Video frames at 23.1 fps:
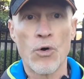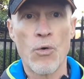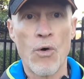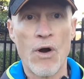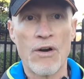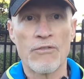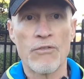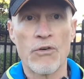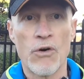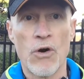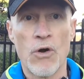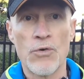
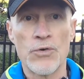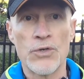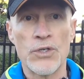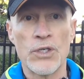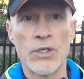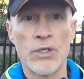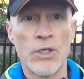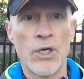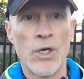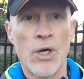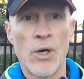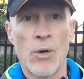whoever owned it,
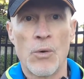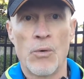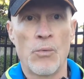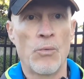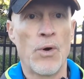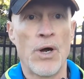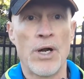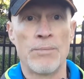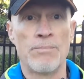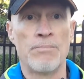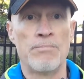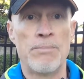
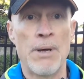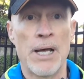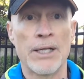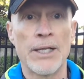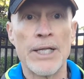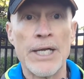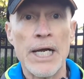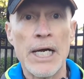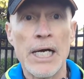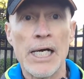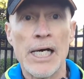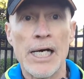went
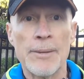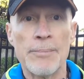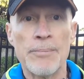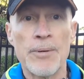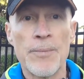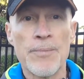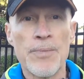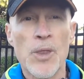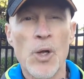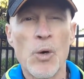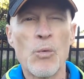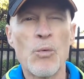belly up,
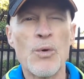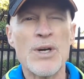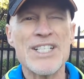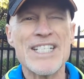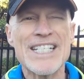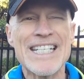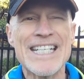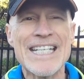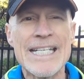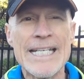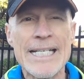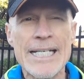was
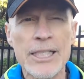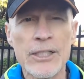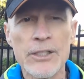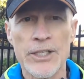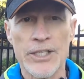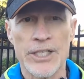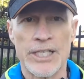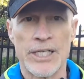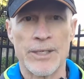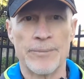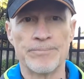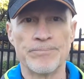
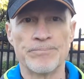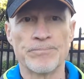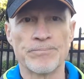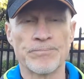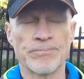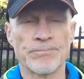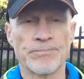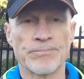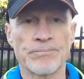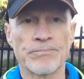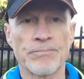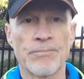killing it.
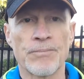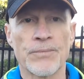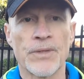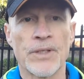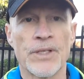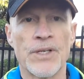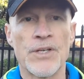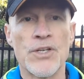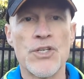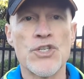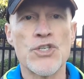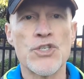
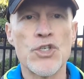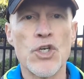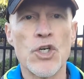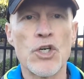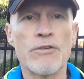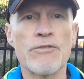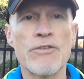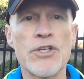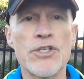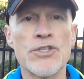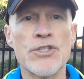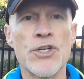
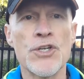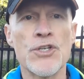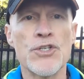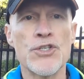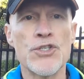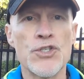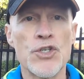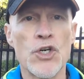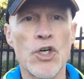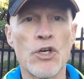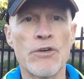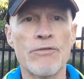Service,
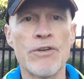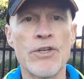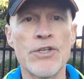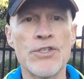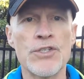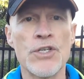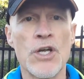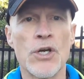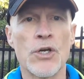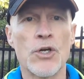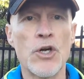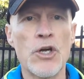
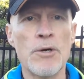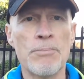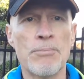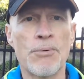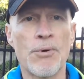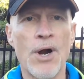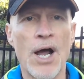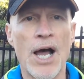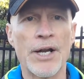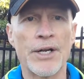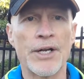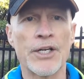service, good
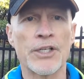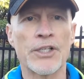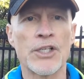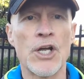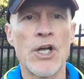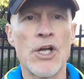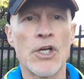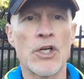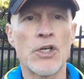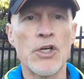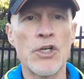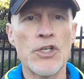product,
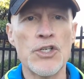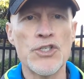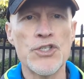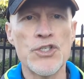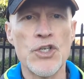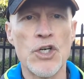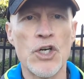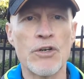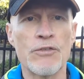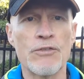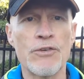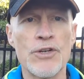good
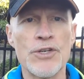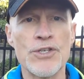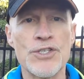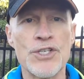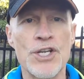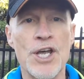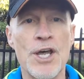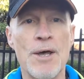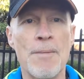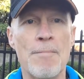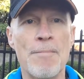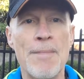service,
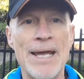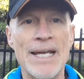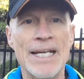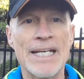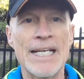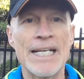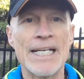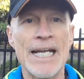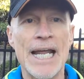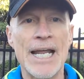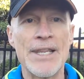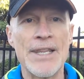make
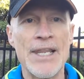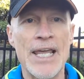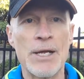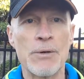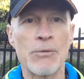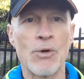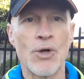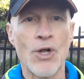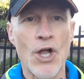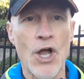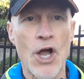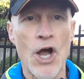it and they
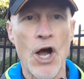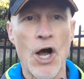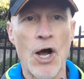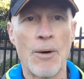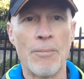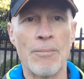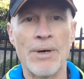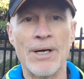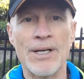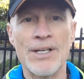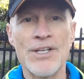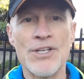will
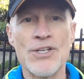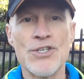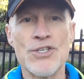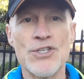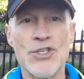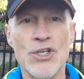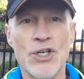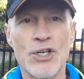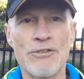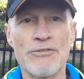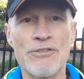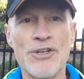come.
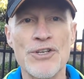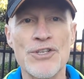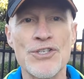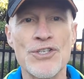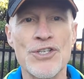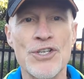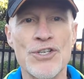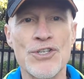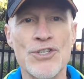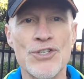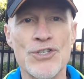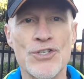
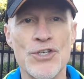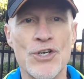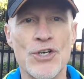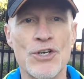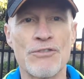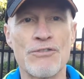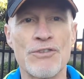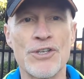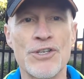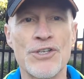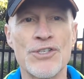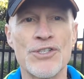Service,
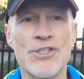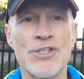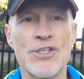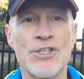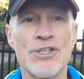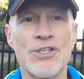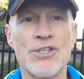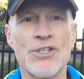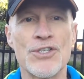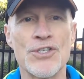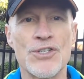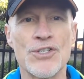service,
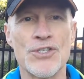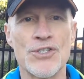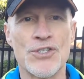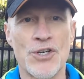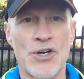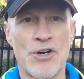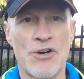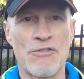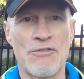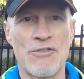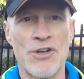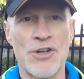
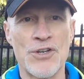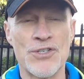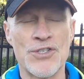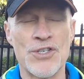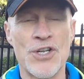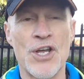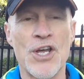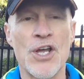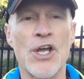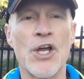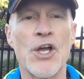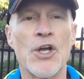service,
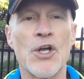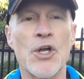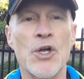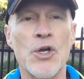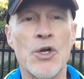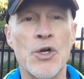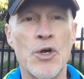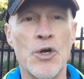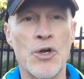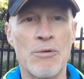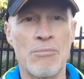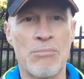
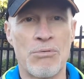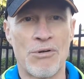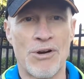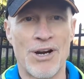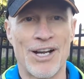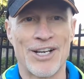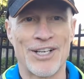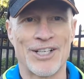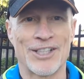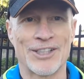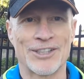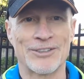good
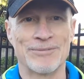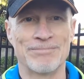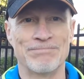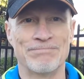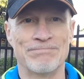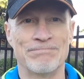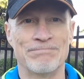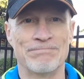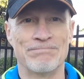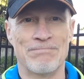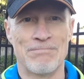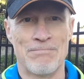product.
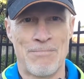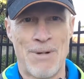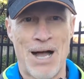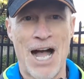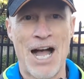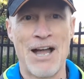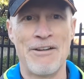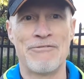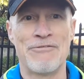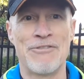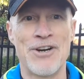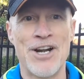
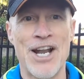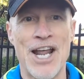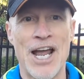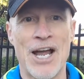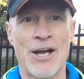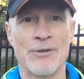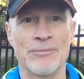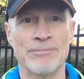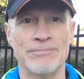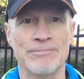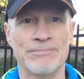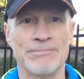Bye for
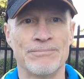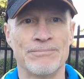now.